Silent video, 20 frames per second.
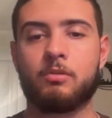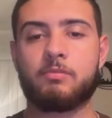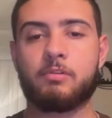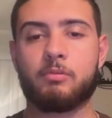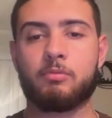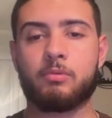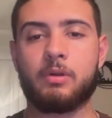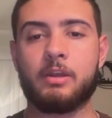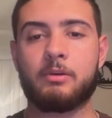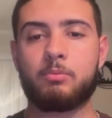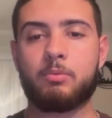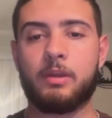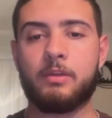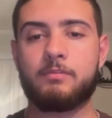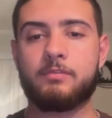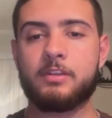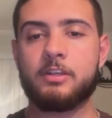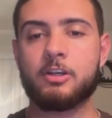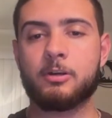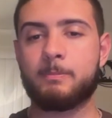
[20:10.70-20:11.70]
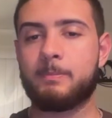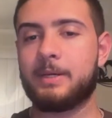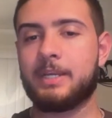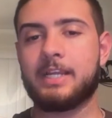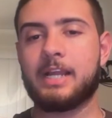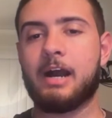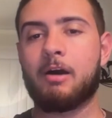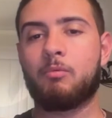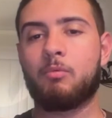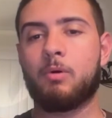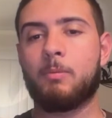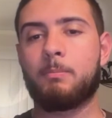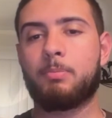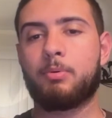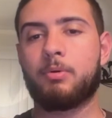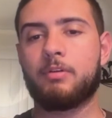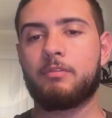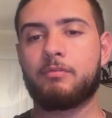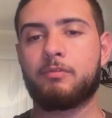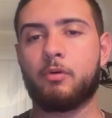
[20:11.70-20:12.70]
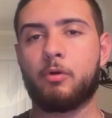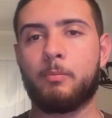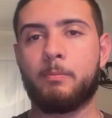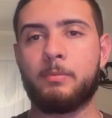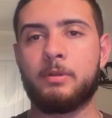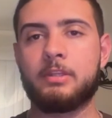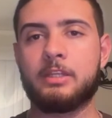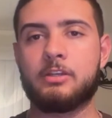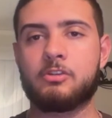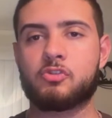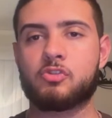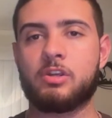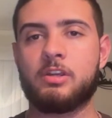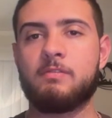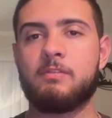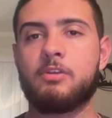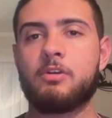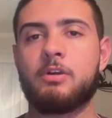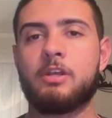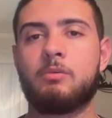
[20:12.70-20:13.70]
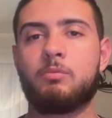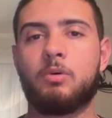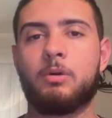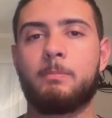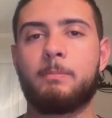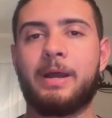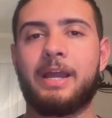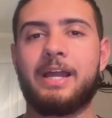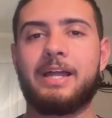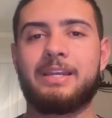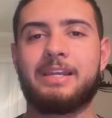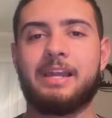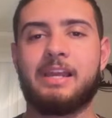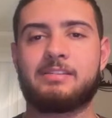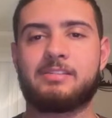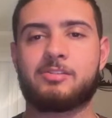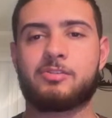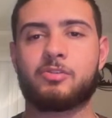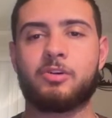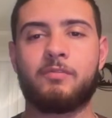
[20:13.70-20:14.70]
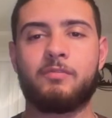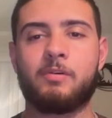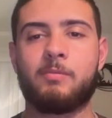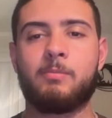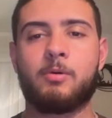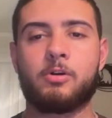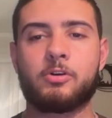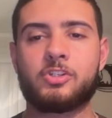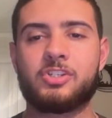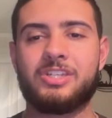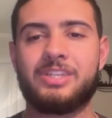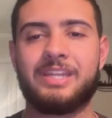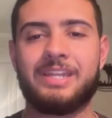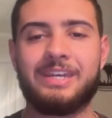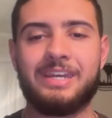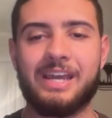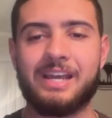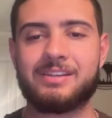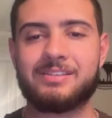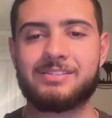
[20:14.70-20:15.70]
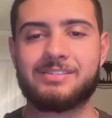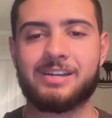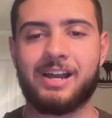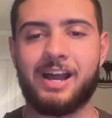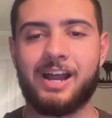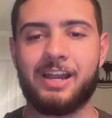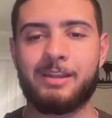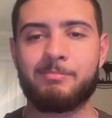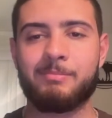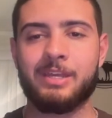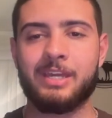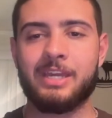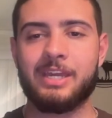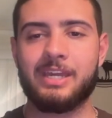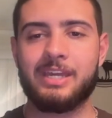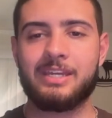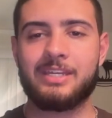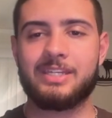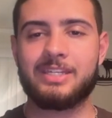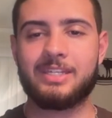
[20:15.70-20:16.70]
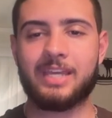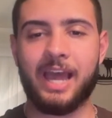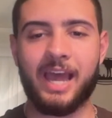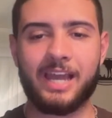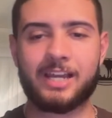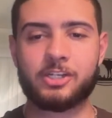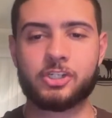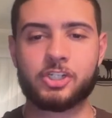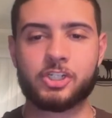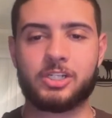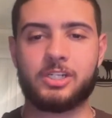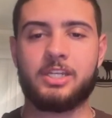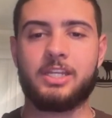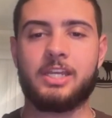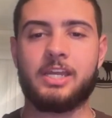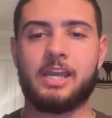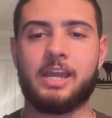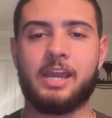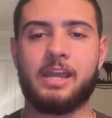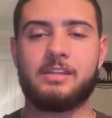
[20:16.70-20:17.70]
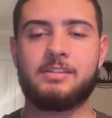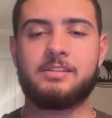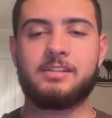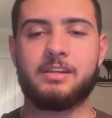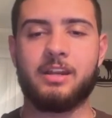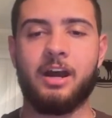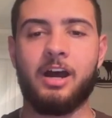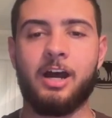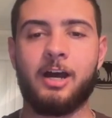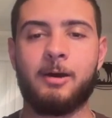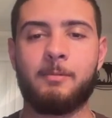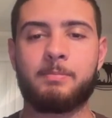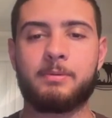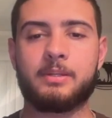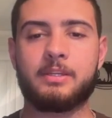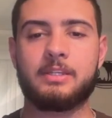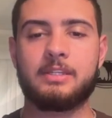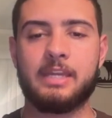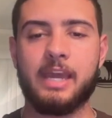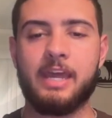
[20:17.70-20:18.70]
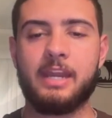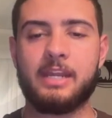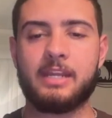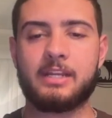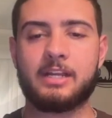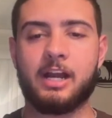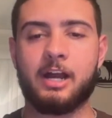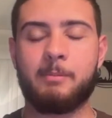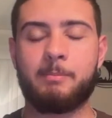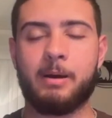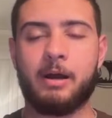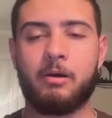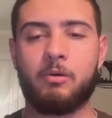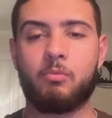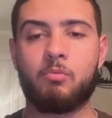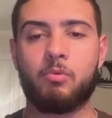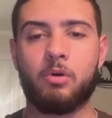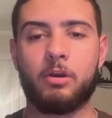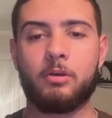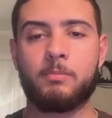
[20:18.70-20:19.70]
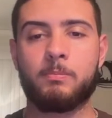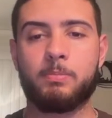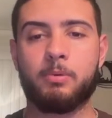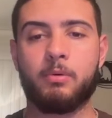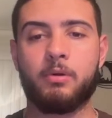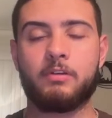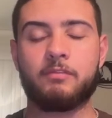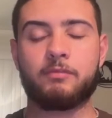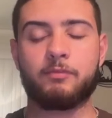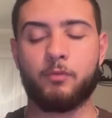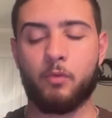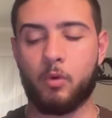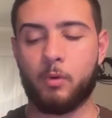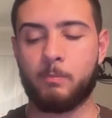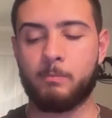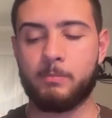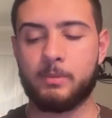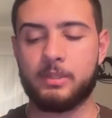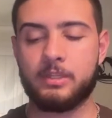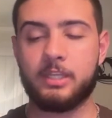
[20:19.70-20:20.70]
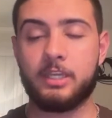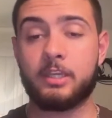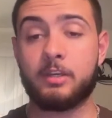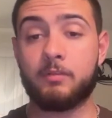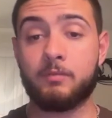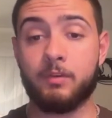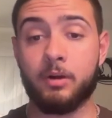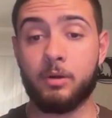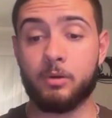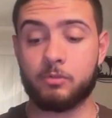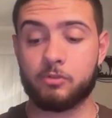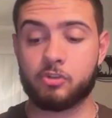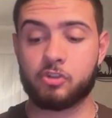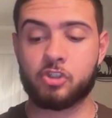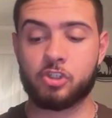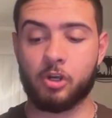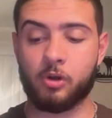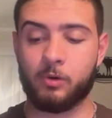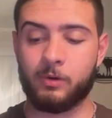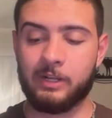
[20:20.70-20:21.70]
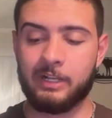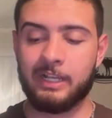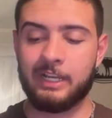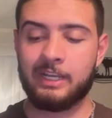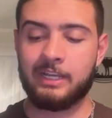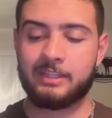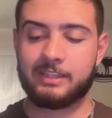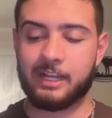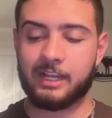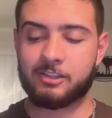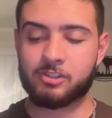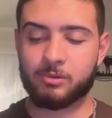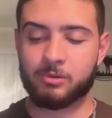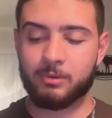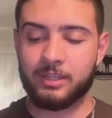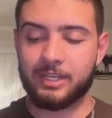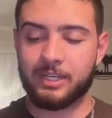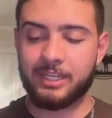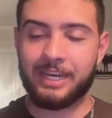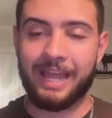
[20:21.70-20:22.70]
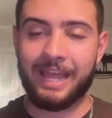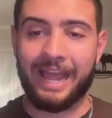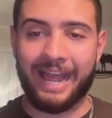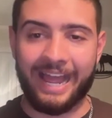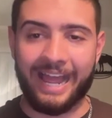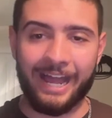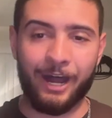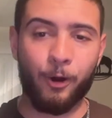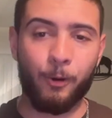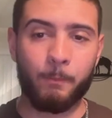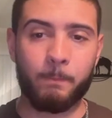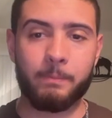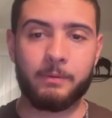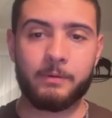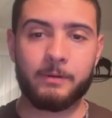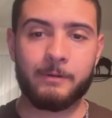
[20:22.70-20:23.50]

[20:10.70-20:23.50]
a red wave year, but he got 1.4 million. So even though he won by a lesser of a margin the next time, he actually ended up getting about 1.4 million votes. So that's only going to help